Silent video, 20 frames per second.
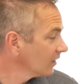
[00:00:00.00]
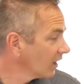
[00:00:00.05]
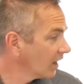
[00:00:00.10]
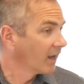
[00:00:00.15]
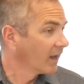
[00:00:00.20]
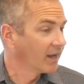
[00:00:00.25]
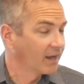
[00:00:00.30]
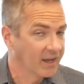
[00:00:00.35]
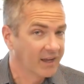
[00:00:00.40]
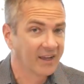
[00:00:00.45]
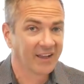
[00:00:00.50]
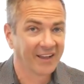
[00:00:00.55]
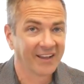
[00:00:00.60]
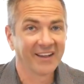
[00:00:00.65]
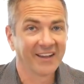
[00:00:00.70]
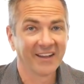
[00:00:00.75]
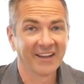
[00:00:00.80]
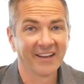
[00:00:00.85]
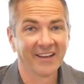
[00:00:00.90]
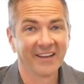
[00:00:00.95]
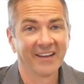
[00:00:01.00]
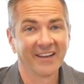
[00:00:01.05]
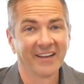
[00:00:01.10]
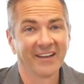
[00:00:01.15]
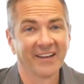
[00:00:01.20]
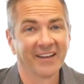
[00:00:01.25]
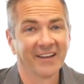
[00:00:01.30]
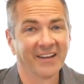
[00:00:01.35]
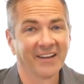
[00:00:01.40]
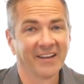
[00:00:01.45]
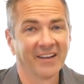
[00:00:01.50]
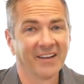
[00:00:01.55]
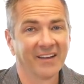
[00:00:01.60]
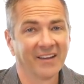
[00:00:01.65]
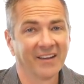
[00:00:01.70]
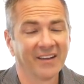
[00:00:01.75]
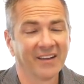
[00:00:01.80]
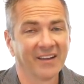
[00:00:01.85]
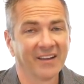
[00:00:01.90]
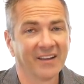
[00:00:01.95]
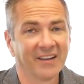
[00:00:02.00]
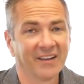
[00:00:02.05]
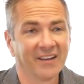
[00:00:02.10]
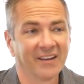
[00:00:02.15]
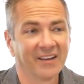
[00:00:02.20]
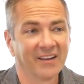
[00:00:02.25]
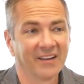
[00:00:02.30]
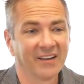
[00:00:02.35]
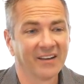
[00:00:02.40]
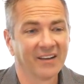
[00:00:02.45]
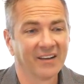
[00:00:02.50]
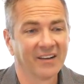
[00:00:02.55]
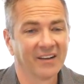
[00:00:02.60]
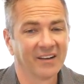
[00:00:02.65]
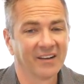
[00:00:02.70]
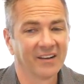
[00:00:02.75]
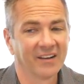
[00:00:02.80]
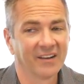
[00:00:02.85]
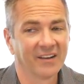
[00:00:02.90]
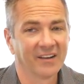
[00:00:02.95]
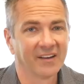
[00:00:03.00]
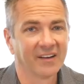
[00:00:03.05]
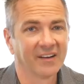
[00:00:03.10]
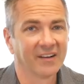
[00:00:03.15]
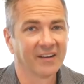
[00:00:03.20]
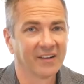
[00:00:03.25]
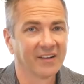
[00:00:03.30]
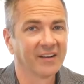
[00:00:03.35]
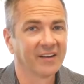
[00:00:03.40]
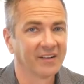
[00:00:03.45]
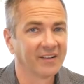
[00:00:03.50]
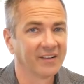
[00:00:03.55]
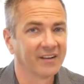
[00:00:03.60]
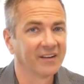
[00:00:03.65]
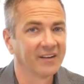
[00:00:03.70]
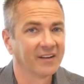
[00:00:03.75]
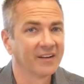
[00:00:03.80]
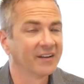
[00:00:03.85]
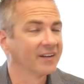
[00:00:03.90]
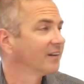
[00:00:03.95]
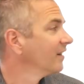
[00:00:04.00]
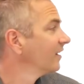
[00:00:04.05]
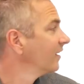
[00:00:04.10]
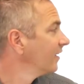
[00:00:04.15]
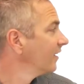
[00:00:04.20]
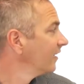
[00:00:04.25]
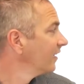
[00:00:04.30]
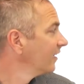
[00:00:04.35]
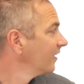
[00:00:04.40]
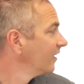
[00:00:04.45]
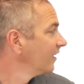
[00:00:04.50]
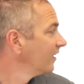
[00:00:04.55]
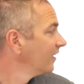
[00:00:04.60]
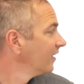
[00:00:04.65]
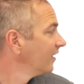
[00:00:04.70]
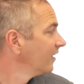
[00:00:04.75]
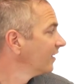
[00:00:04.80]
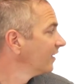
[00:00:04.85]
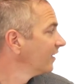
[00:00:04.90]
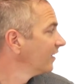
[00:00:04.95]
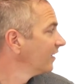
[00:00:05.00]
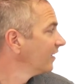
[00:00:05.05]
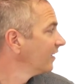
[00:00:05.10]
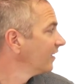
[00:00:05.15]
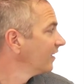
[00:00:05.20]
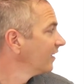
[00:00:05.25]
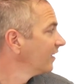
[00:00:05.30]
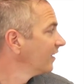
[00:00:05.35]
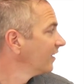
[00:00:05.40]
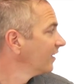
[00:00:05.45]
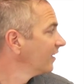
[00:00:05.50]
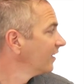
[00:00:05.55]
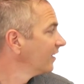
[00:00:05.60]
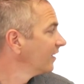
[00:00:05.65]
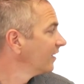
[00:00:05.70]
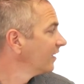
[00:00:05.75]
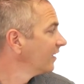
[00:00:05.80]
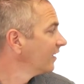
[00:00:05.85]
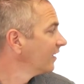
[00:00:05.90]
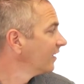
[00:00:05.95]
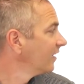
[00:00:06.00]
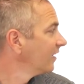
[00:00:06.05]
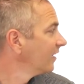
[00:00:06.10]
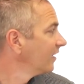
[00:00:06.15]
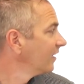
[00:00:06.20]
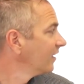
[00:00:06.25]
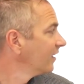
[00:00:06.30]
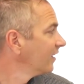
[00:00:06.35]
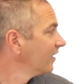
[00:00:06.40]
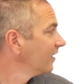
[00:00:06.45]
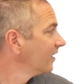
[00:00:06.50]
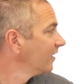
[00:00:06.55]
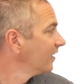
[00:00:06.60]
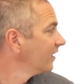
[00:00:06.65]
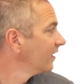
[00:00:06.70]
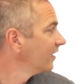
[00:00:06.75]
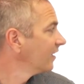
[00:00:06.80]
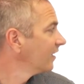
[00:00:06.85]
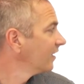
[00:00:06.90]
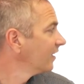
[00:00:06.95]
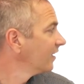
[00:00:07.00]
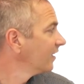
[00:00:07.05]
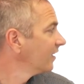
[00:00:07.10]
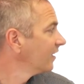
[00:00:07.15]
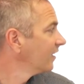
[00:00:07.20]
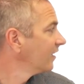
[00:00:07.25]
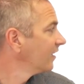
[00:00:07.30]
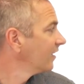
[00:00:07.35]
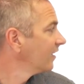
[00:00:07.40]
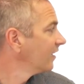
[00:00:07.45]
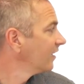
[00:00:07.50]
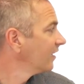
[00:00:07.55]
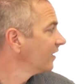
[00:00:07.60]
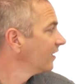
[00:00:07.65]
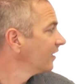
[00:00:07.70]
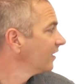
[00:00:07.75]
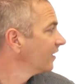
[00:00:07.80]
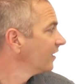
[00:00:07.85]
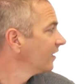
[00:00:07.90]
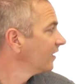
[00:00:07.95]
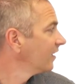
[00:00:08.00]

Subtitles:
[no speech]